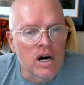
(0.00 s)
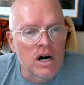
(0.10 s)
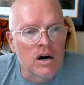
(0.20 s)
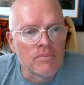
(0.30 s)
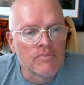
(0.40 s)

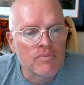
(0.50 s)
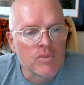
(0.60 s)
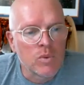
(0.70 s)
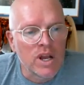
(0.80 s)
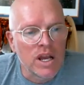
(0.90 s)
Um,
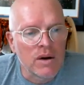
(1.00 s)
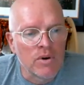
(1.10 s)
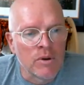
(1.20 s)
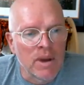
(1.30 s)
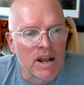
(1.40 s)
we,
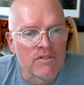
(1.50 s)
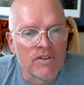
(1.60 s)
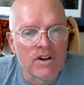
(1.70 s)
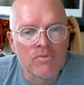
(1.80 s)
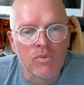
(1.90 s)
we, the main
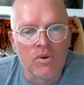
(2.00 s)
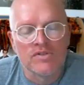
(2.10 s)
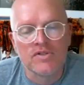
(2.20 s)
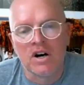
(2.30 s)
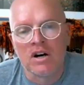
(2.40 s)
event
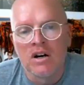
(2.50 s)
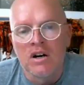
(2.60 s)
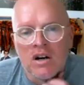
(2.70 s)
was uh,